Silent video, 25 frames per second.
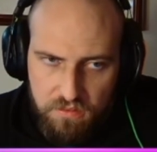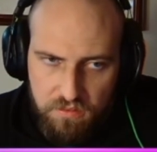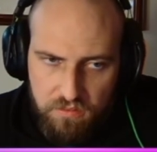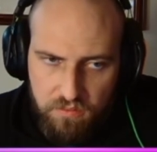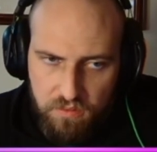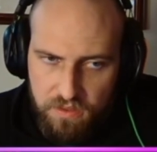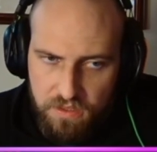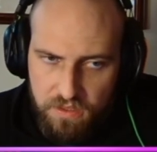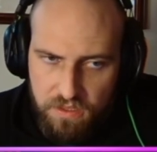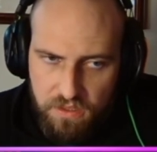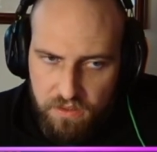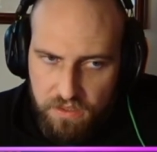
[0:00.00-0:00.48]

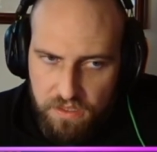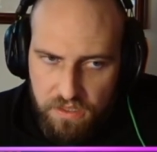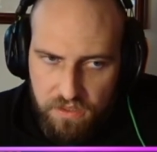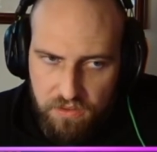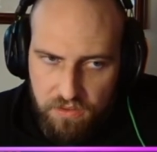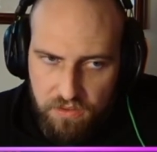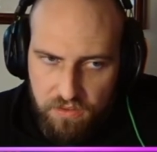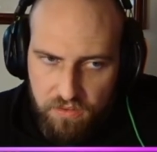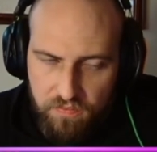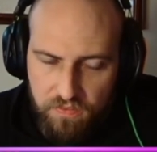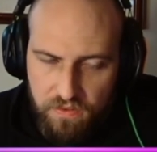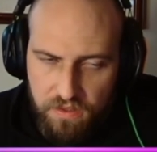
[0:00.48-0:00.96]
Queen here, and how do
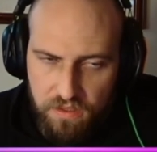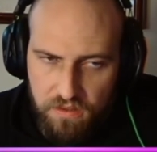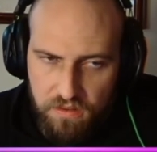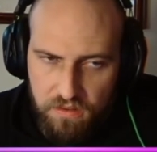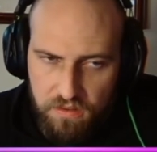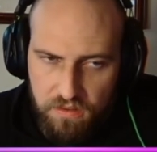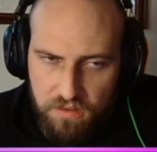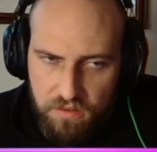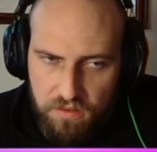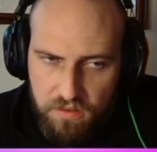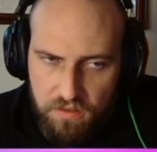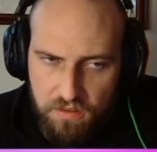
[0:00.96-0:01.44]
you
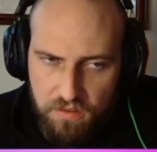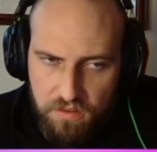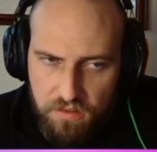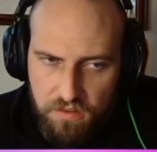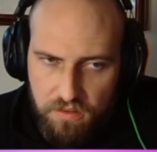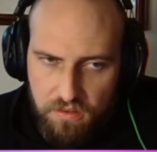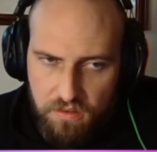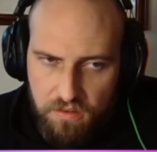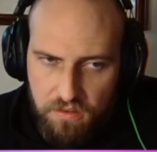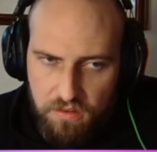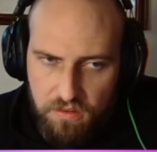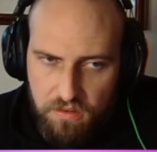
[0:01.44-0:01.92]
defend?
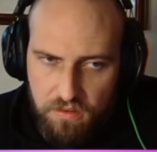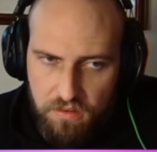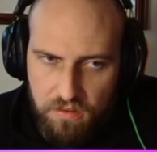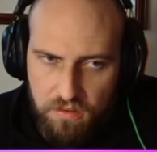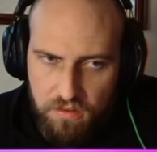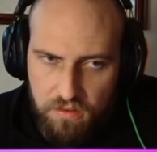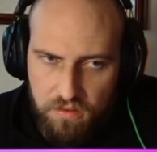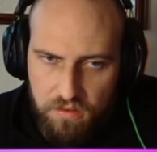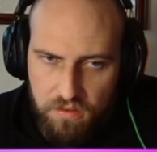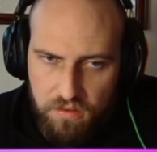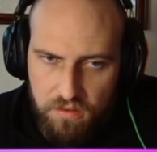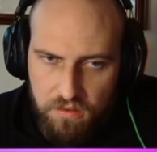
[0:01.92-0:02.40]

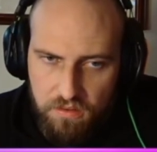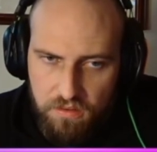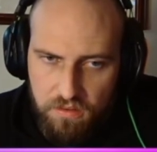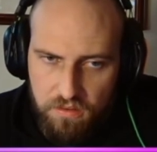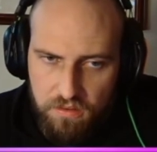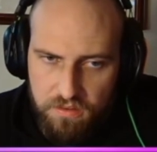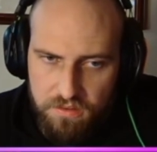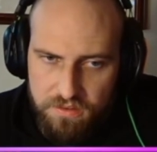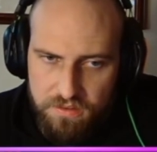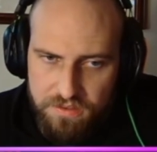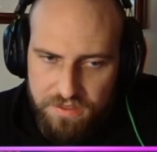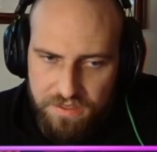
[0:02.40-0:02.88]

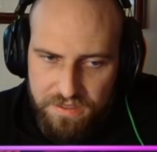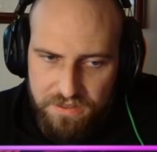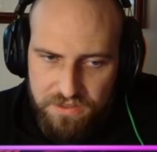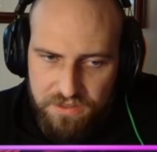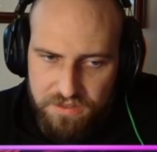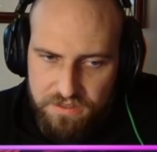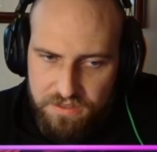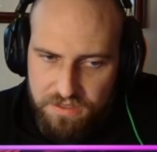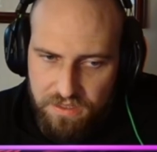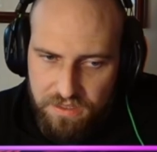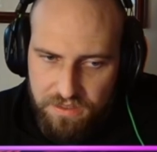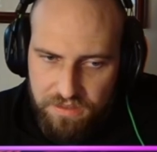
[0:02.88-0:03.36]
Isn't that
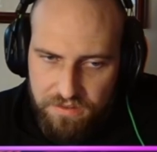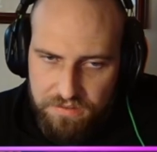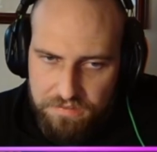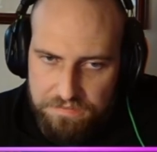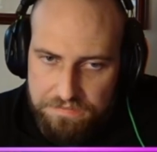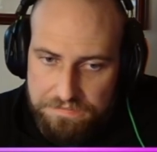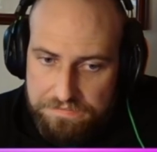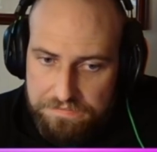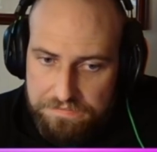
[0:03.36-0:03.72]
just kind of,